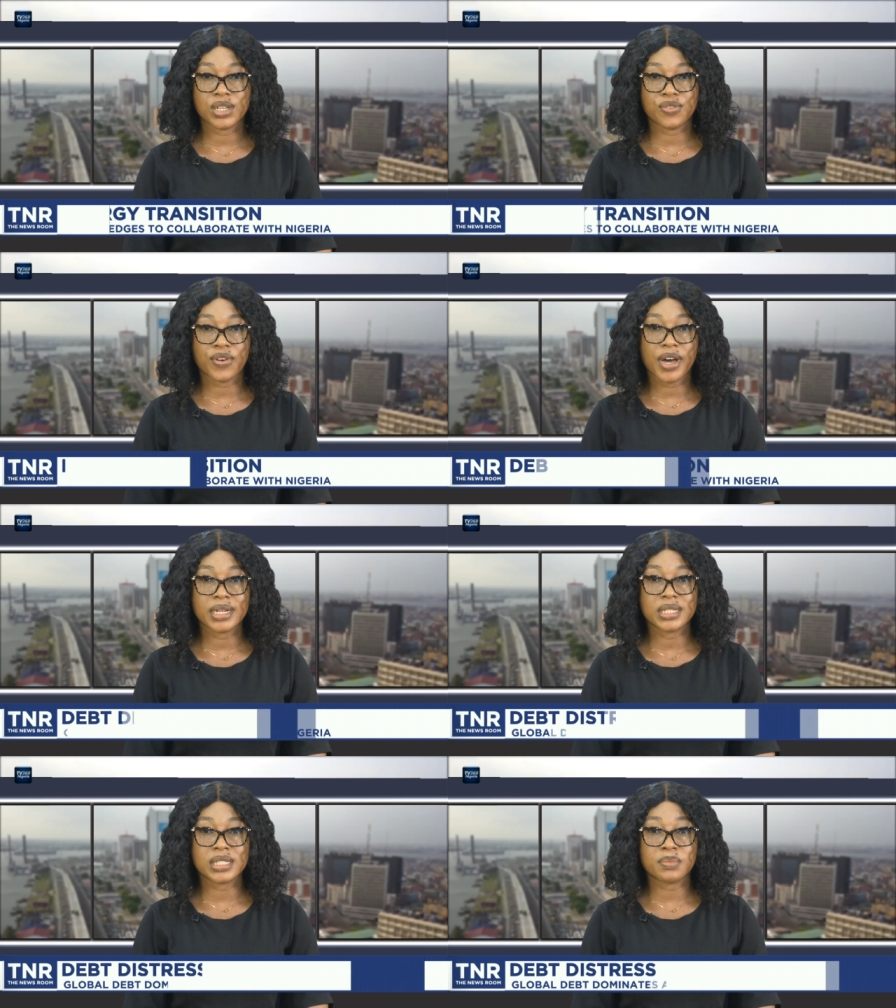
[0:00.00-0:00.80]

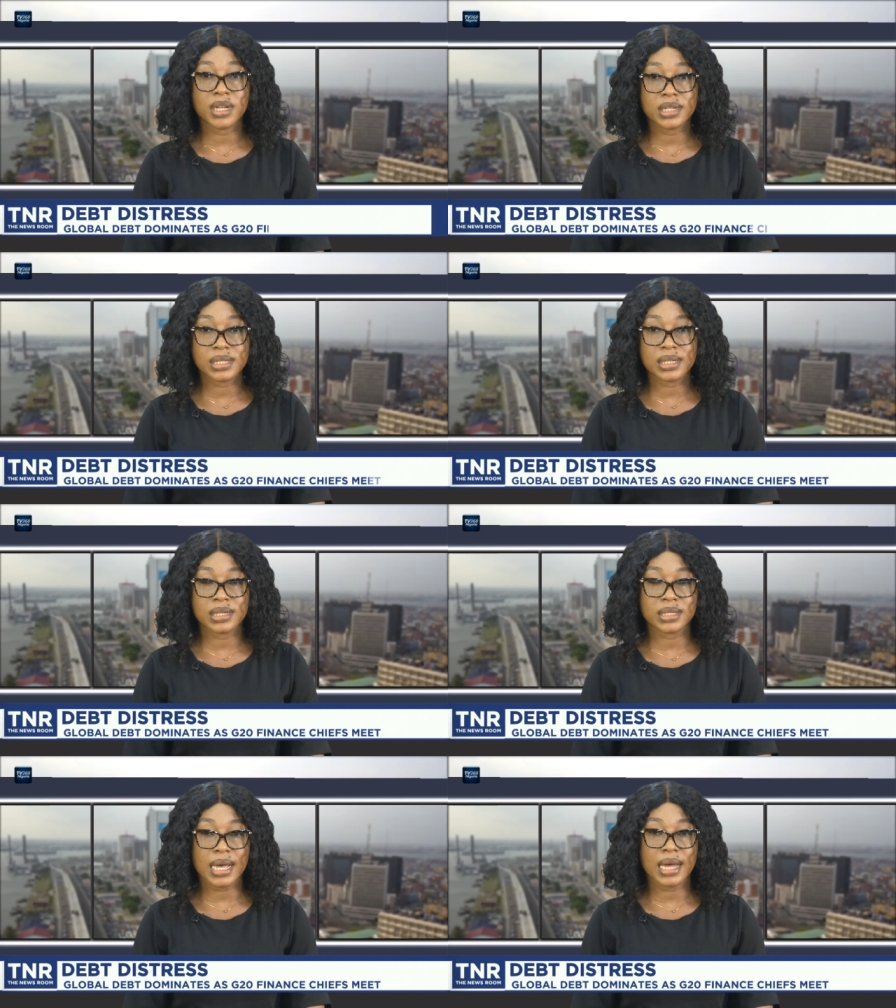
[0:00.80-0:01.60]
finance
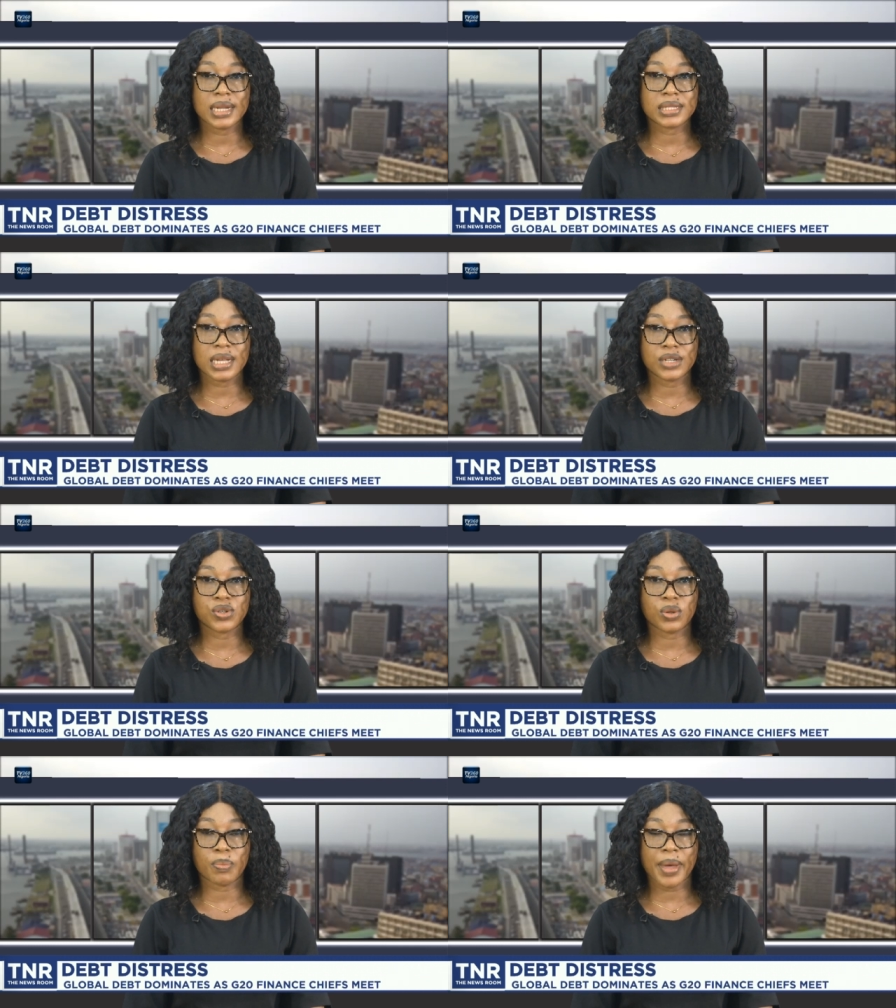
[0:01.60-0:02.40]
ministers and
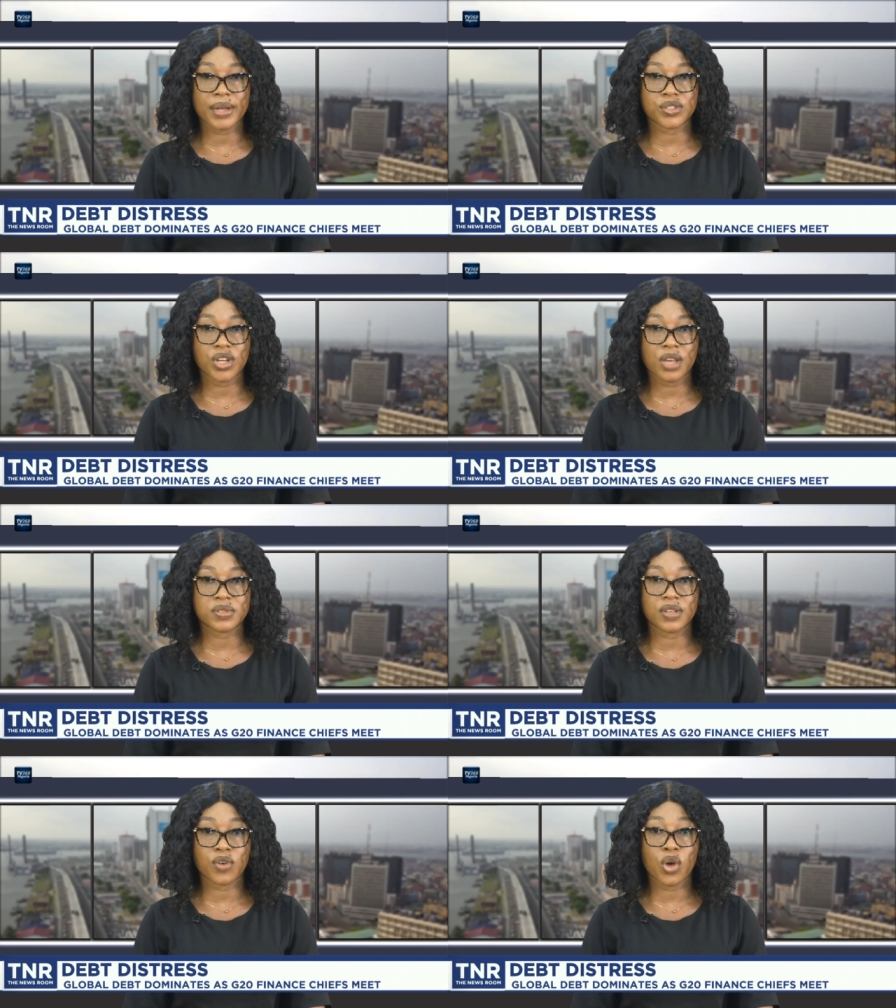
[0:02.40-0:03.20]
central bank
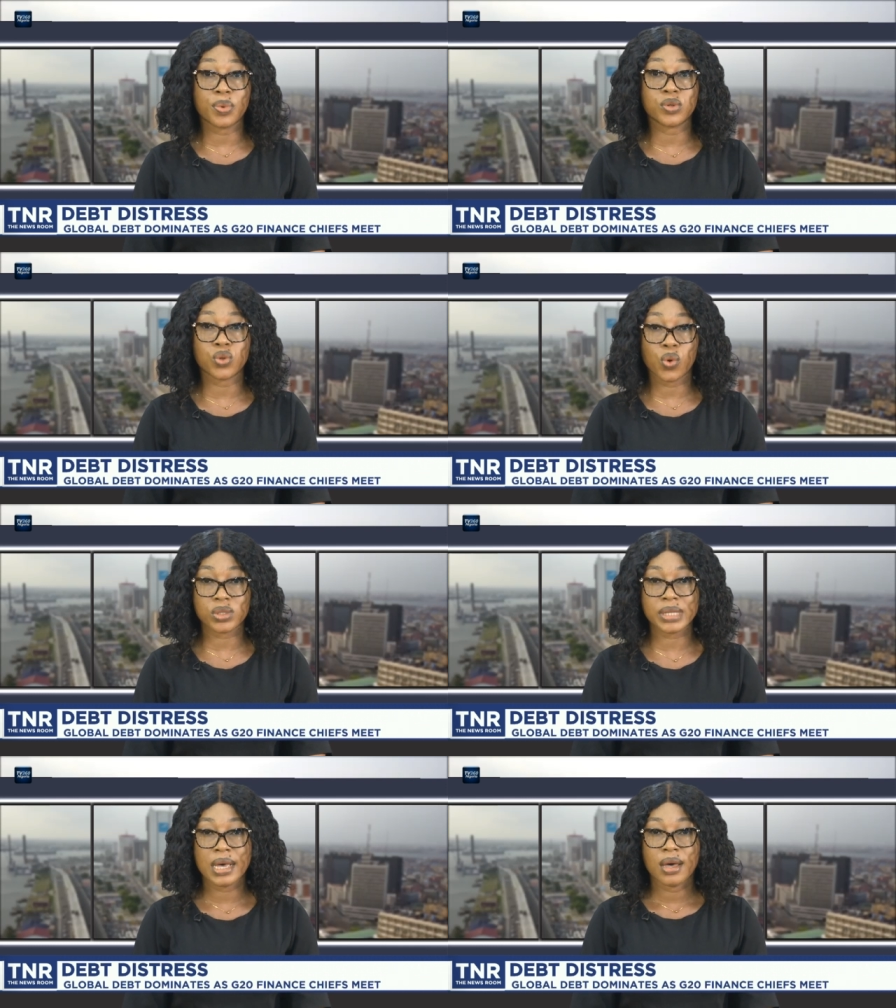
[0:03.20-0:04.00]
chiefs have opened
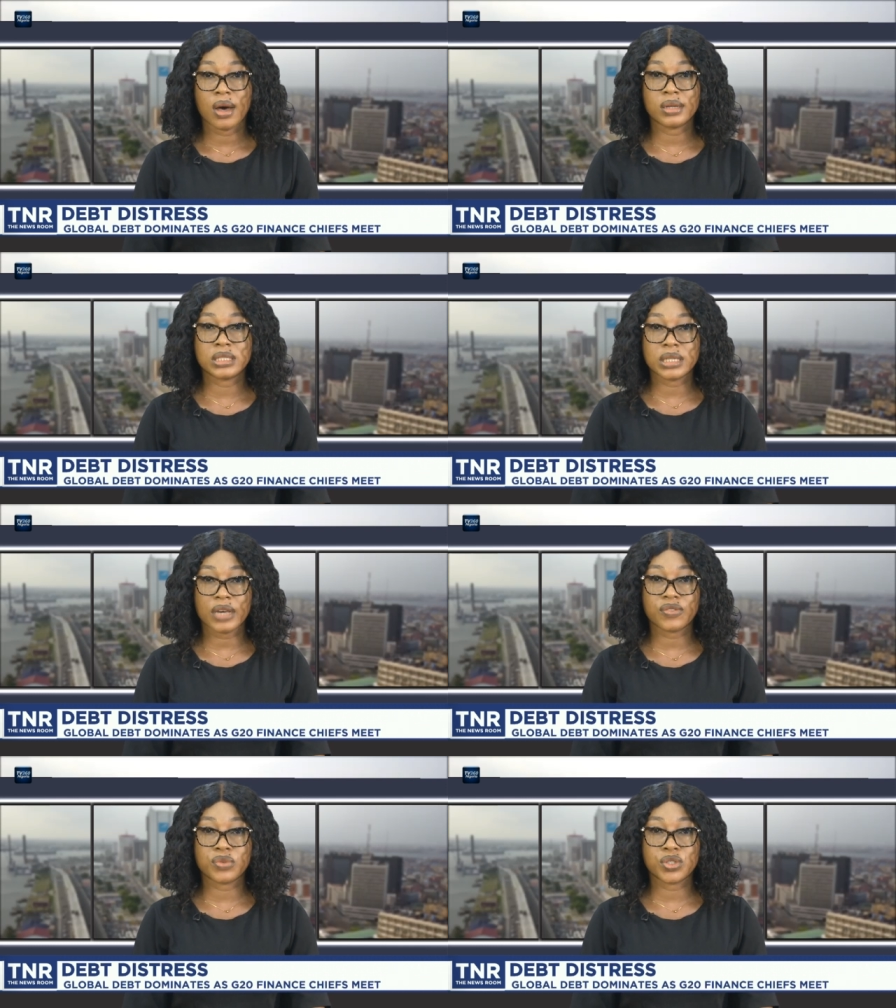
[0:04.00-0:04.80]
talks on
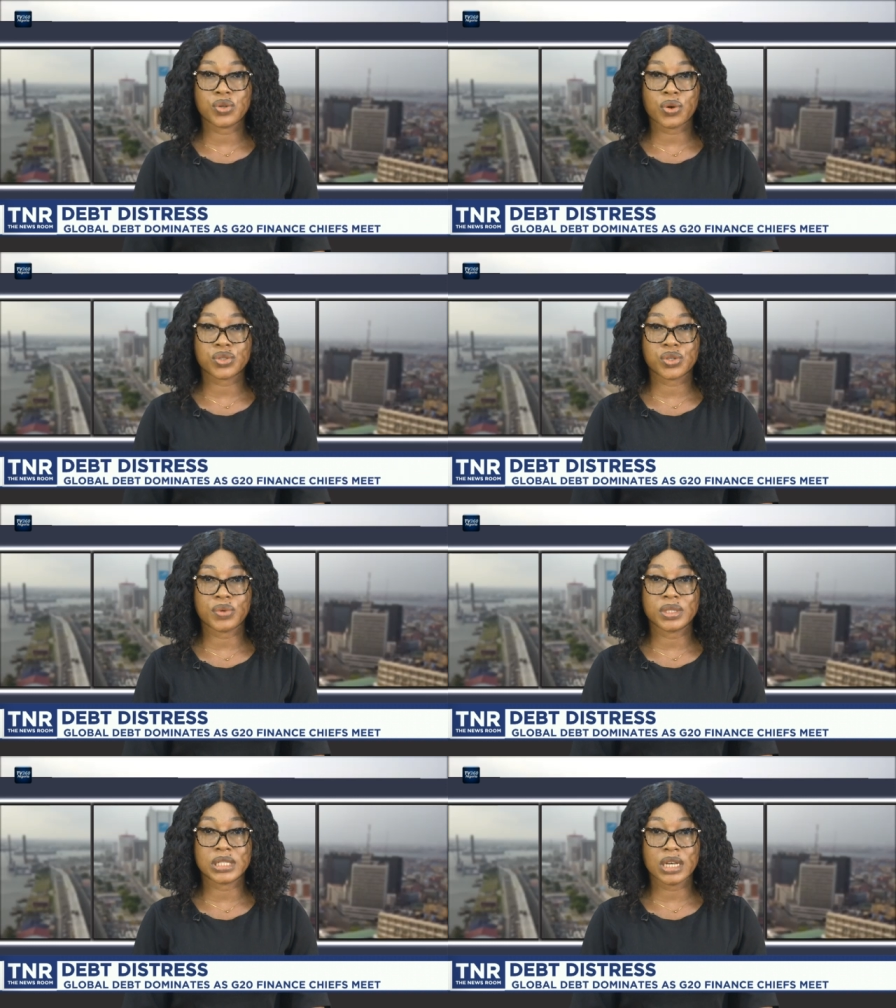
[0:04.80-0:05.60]
debt
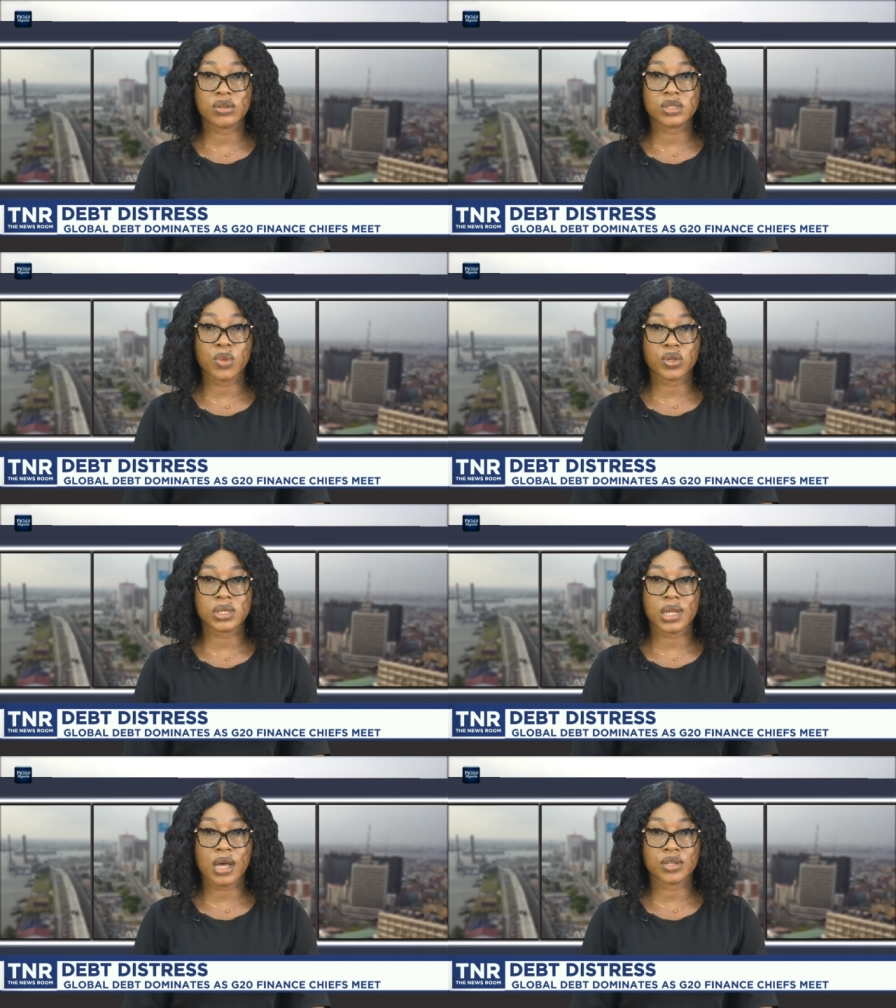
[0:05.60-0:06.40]
restructuring deals,
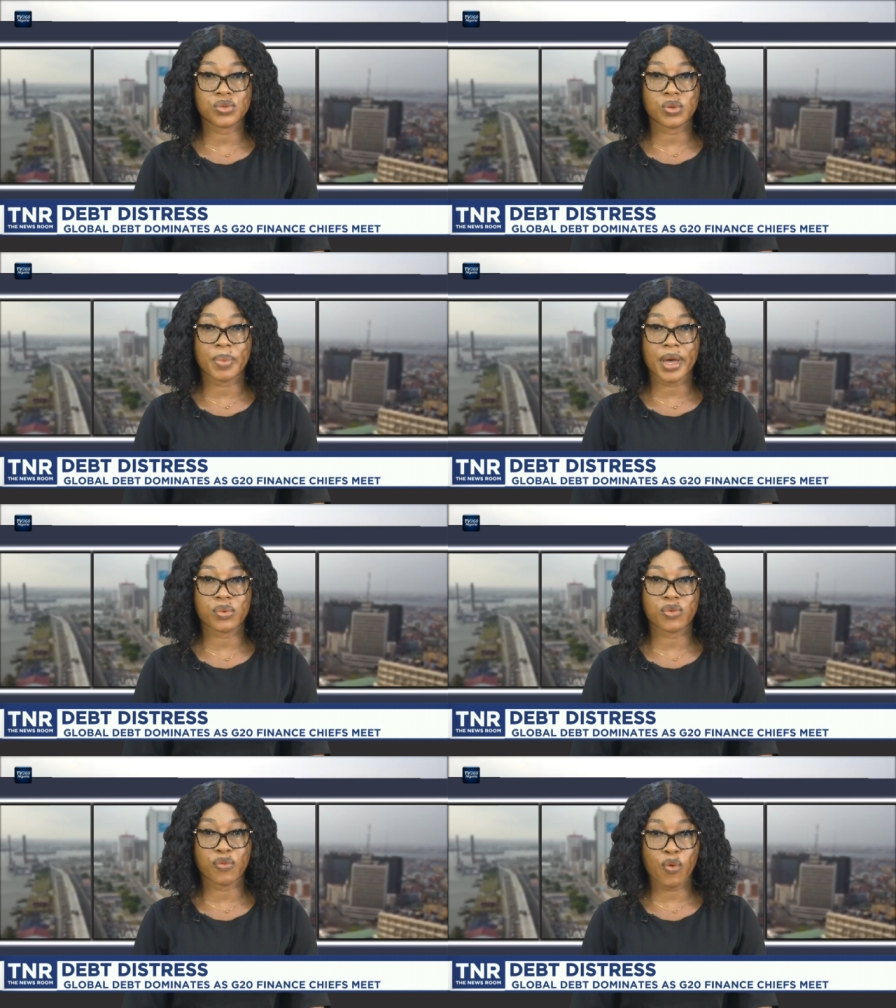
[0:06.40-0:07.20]
multilateral
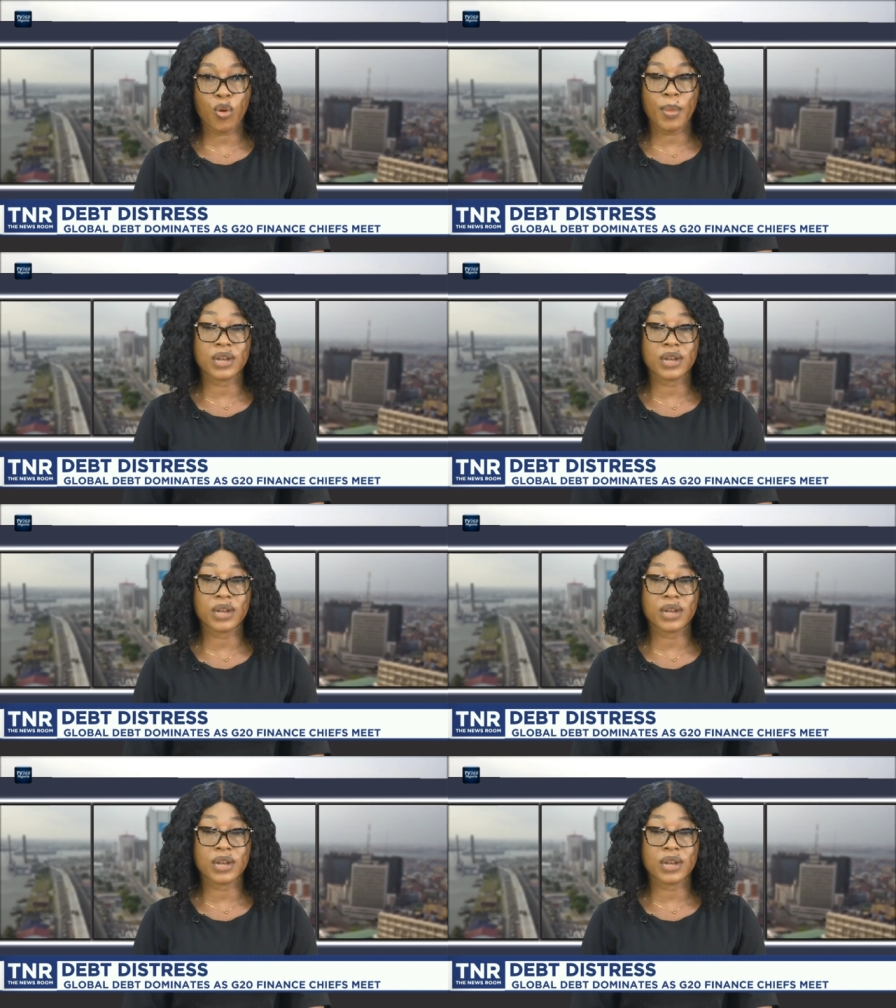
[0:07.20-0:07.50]
bank reform and